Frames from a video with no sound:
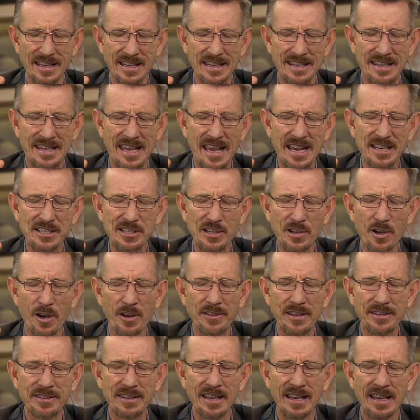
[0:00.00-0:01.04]
Yes,
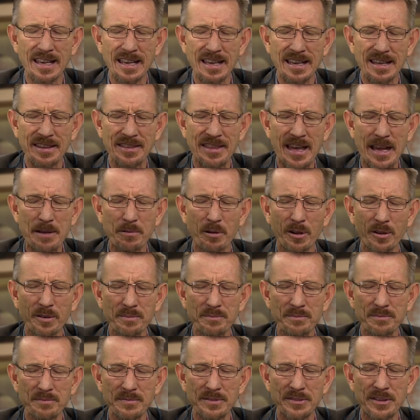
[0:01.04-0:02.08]
Lord, that they
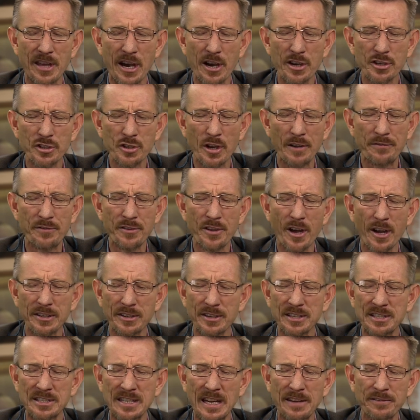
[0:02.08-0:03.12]
will, those who have not
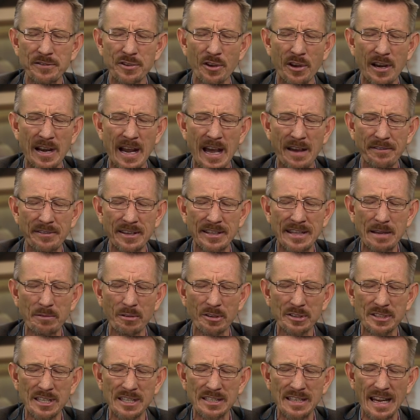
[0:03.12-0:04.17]
received your love, that they
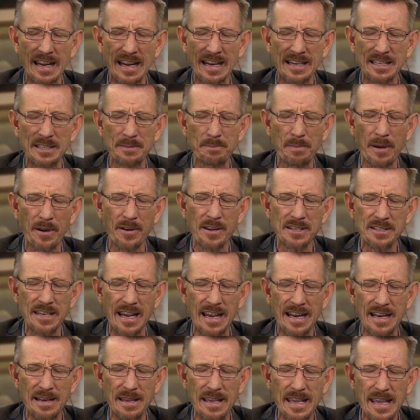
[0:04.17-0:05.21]
will just experience
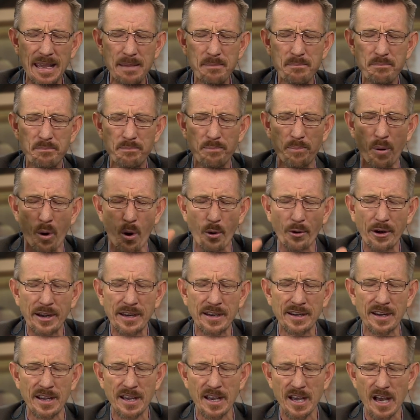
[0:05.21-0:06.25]
an
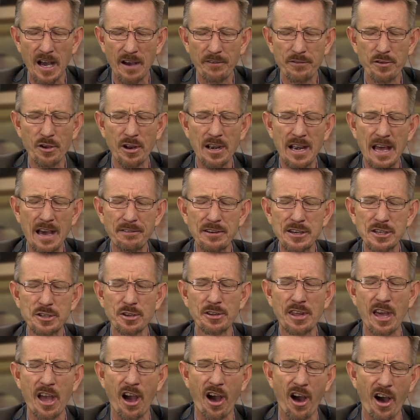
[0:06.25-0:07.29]
impouring of your love
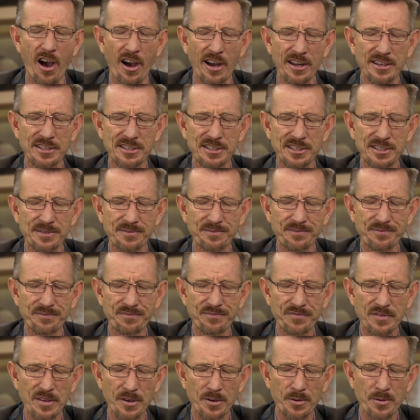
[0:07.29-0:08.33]
into their hearts
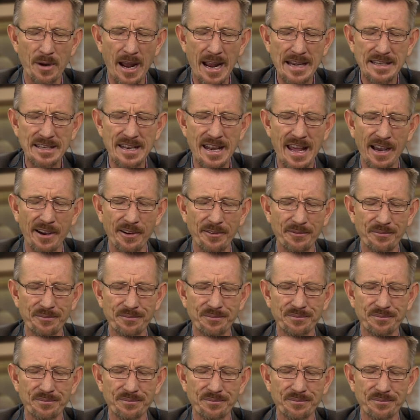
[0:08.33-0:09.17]
right now.